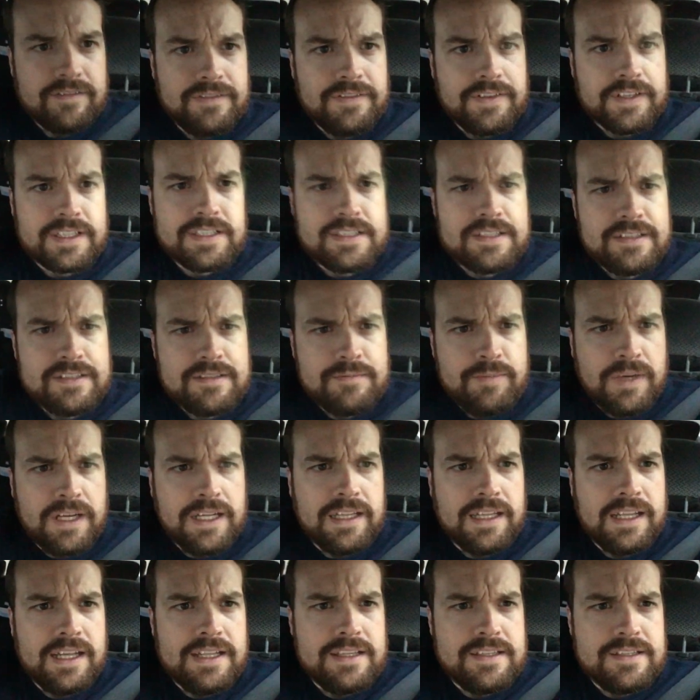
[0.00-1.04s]
fix my
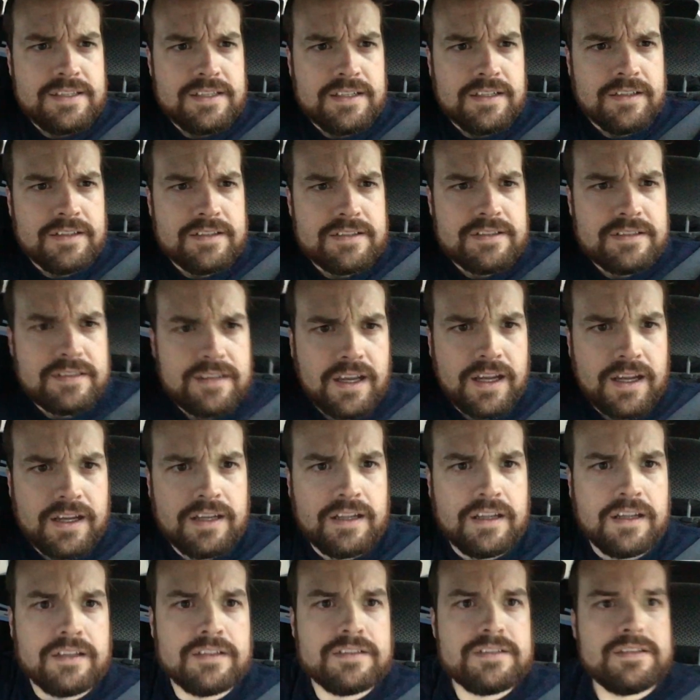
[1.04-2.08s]
lens here. It's
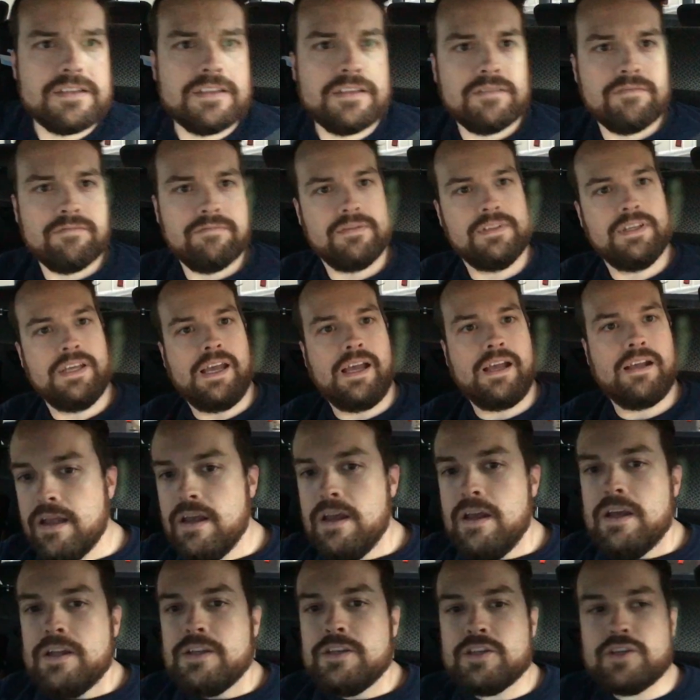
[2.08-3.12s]
kind of, yeah.
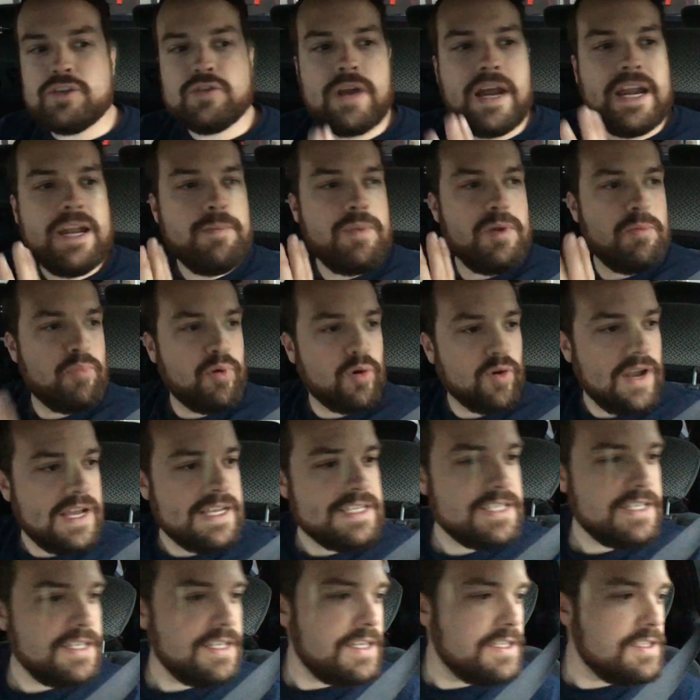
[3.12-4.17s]
Just try to be
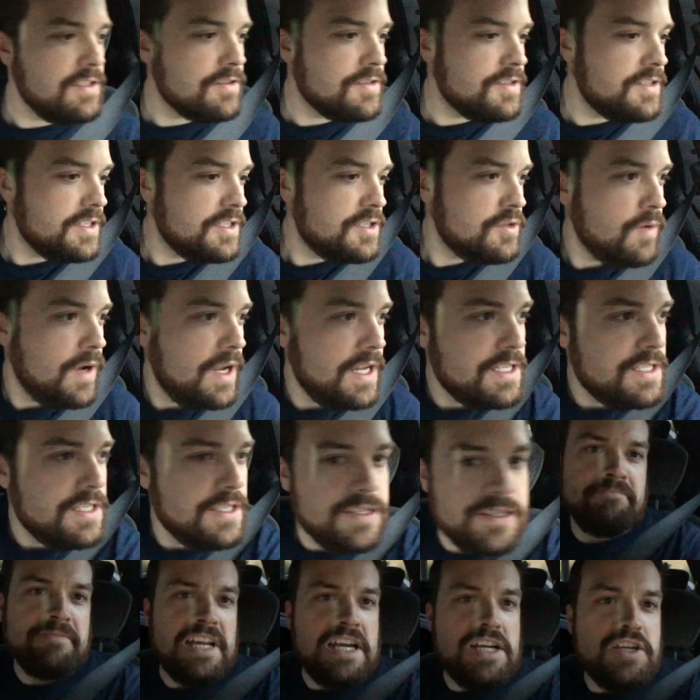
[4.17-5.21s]
present in your
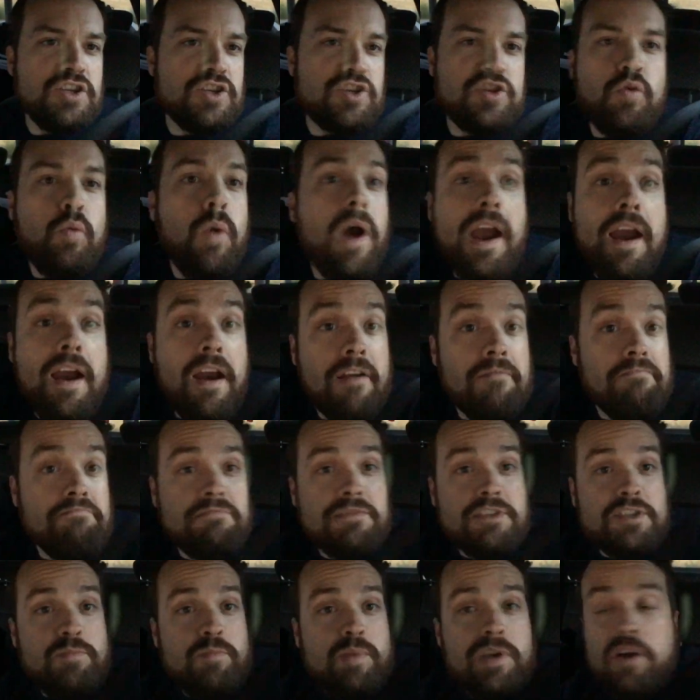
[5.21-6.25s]
situations. Just aware,
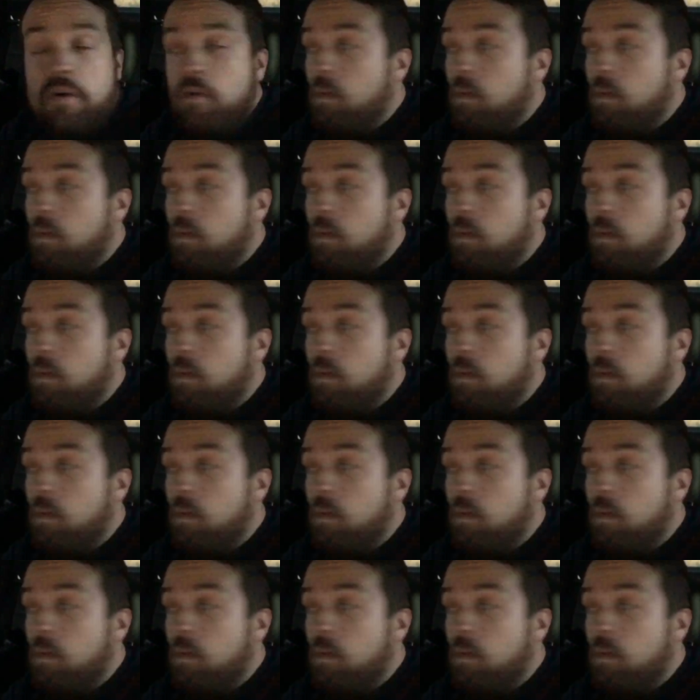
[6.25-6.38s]
just be